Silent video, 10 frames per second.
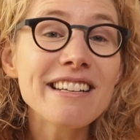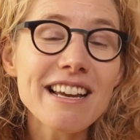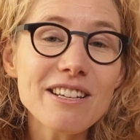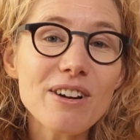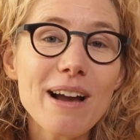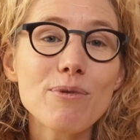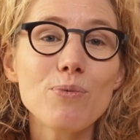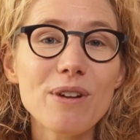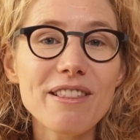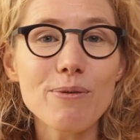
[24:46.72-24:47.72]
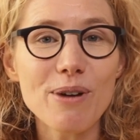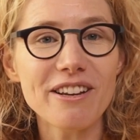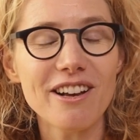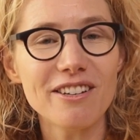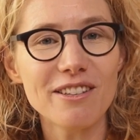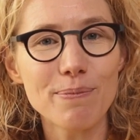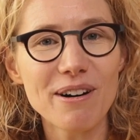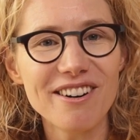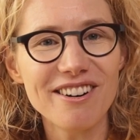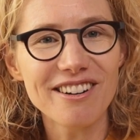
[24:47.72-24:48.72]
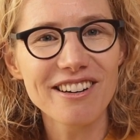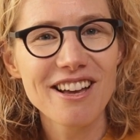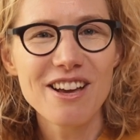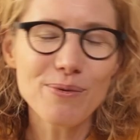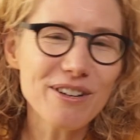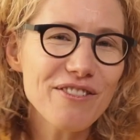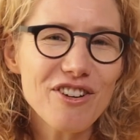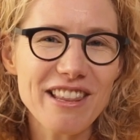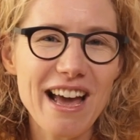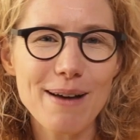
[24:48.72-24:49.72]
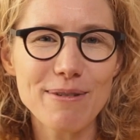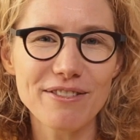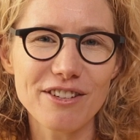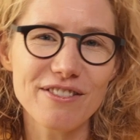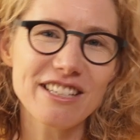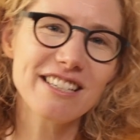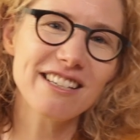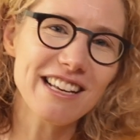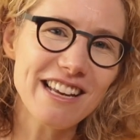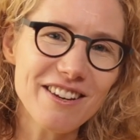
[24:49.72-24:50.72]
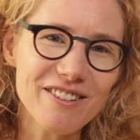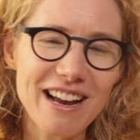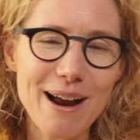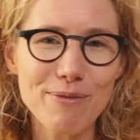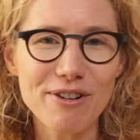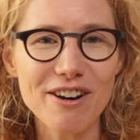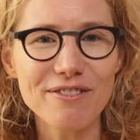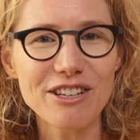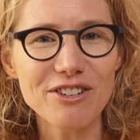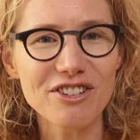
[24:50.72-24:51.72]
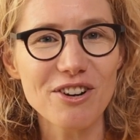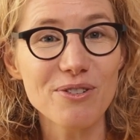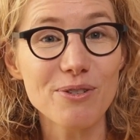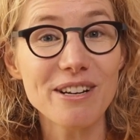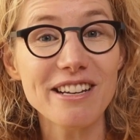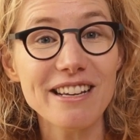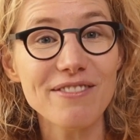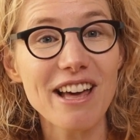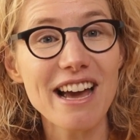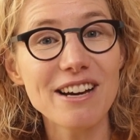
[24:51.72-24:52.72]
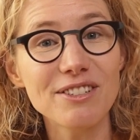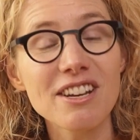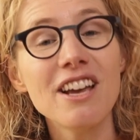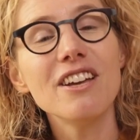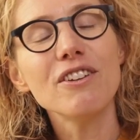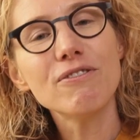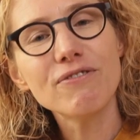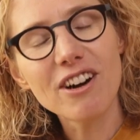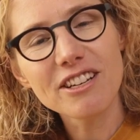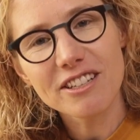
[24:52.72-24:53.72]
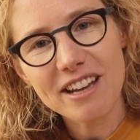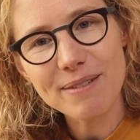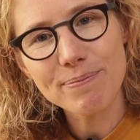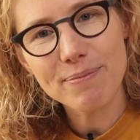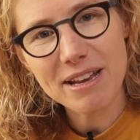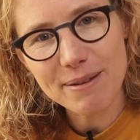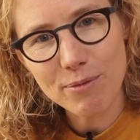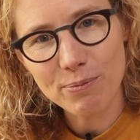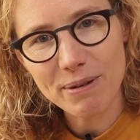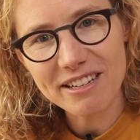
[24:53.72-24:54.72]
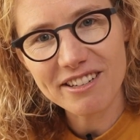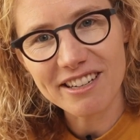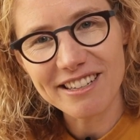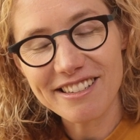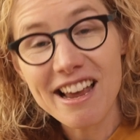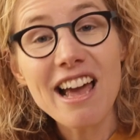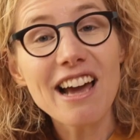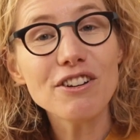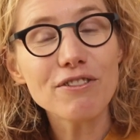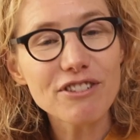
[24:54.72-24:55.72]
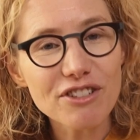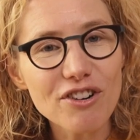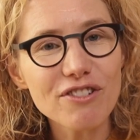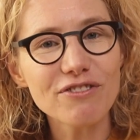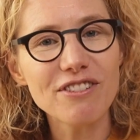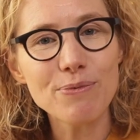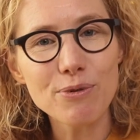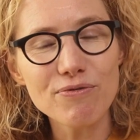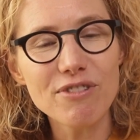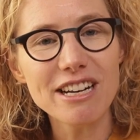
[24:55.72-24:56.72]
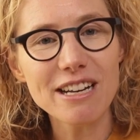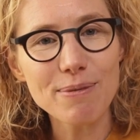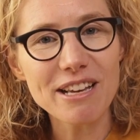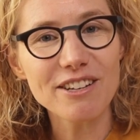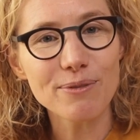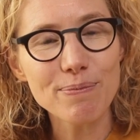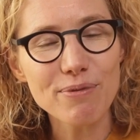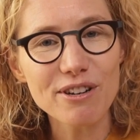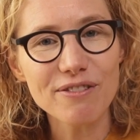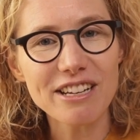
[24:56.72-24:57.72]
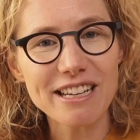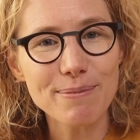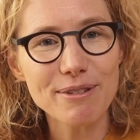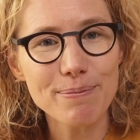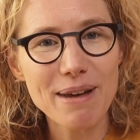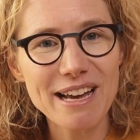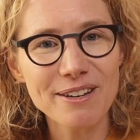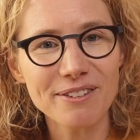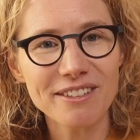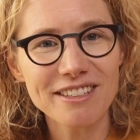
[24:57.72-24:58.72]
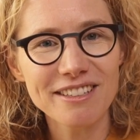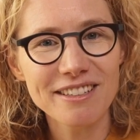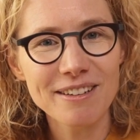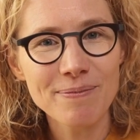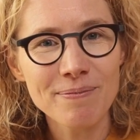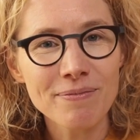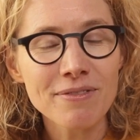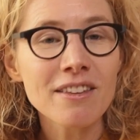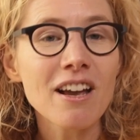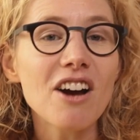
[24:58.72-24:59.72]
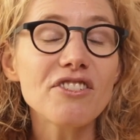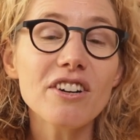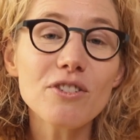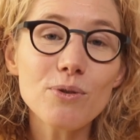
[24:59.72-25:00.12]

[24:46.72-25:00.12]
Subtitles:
Take your camera with you when you go to the park. Once you've got in the habit of sort of slinging your camera over your shoulder when you leave the house, you'll find you take many more pictures and your photography will really begin to improve in leaps and bounds. I try